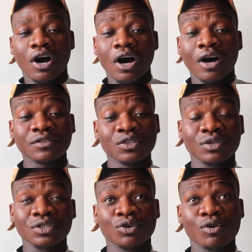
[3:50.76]
After
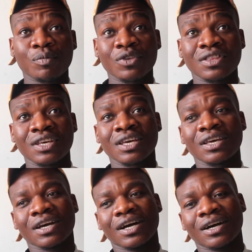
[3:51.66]
doing the corporate thing,
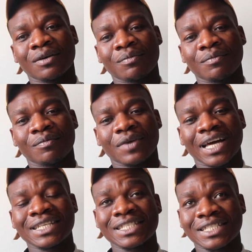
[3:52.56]
I
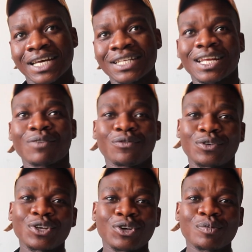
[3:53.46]
decided that I'm
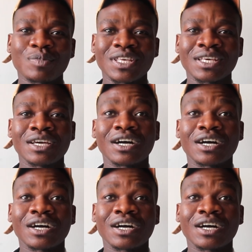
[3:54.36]
fully going to be